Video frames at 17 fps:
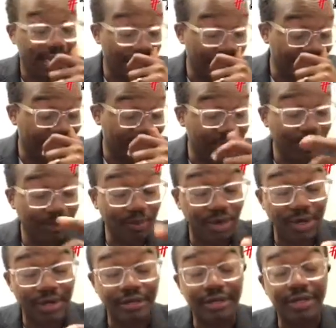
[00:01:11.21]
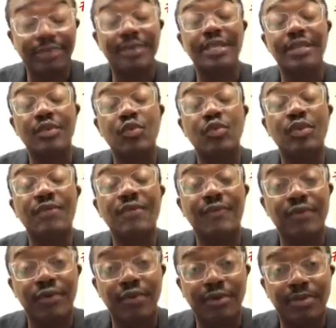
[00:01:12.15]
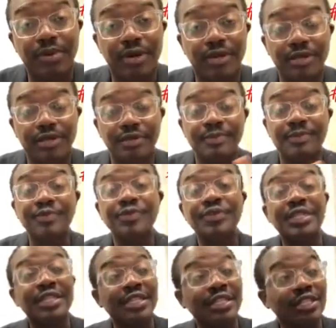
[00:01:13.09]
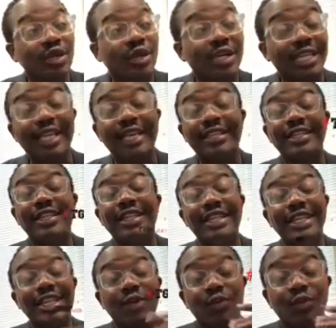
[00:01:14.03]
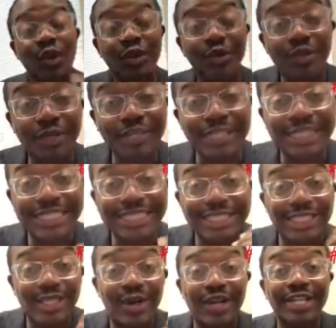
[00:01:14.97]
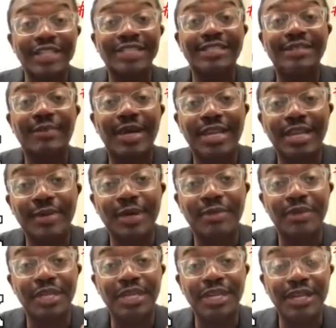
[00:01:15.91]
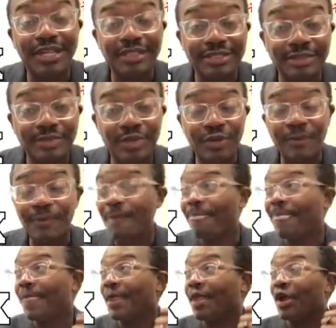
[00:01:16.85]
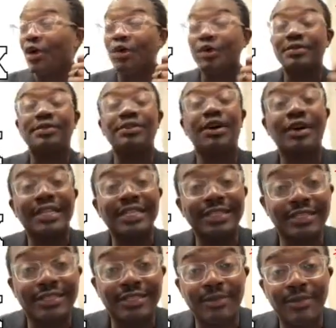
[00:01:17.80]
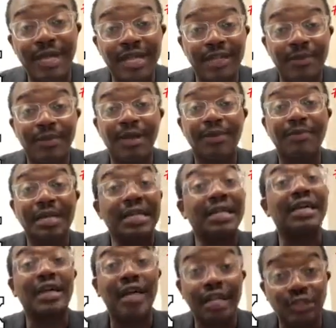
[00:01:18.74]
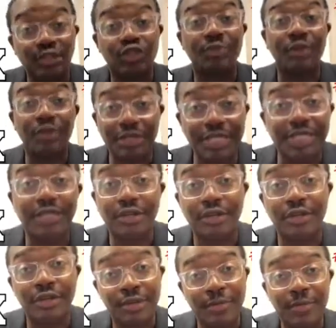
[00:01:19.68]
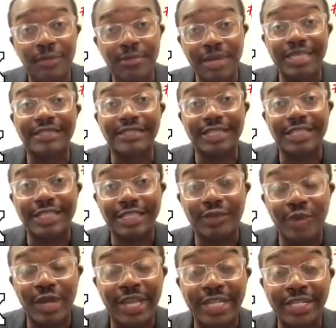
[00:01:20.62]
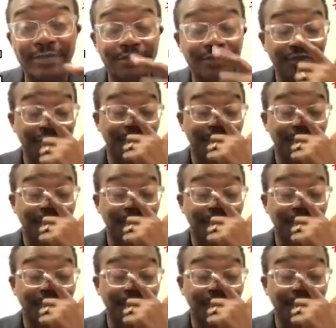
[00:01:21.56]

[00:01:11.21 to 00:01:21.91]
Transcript: And when I say partner, I mean referral partner. So again, work is talking to somebody about being a customer or talking to somebody about being a customer getter, basically, right?